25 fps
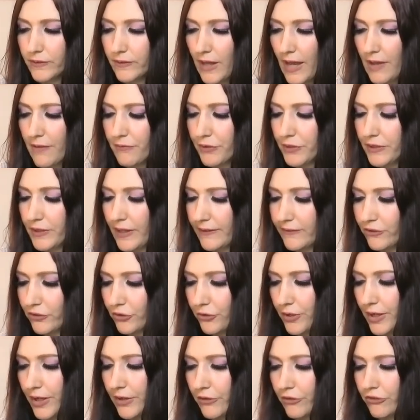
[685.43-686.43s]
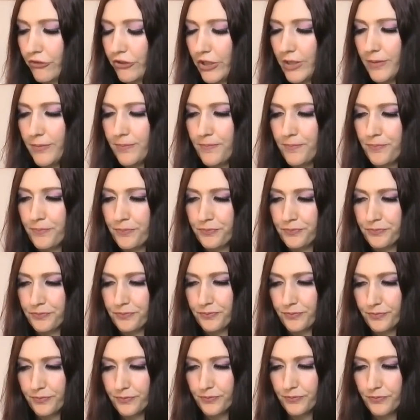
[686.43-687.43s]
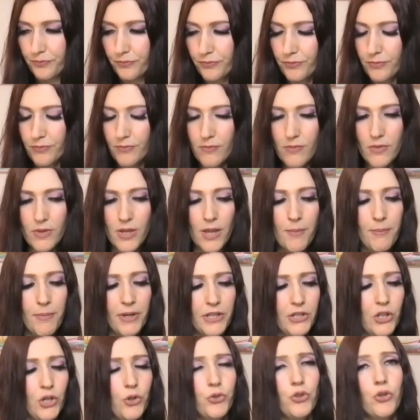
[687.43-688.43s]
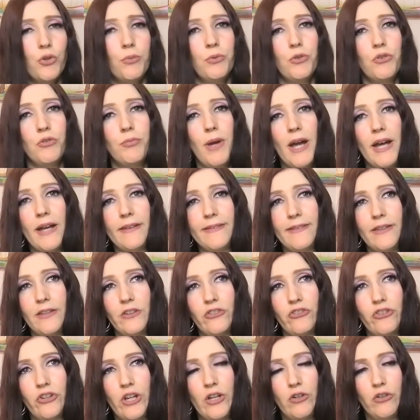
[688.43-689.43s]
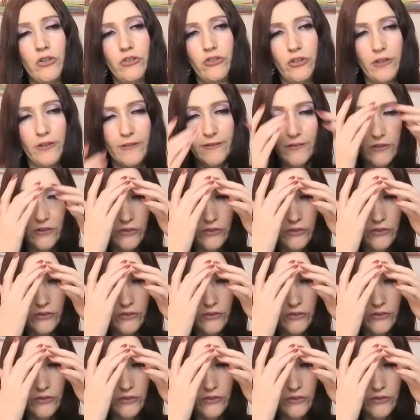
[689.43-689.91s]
I feel that's your energy. But no, you'll move past these challenges.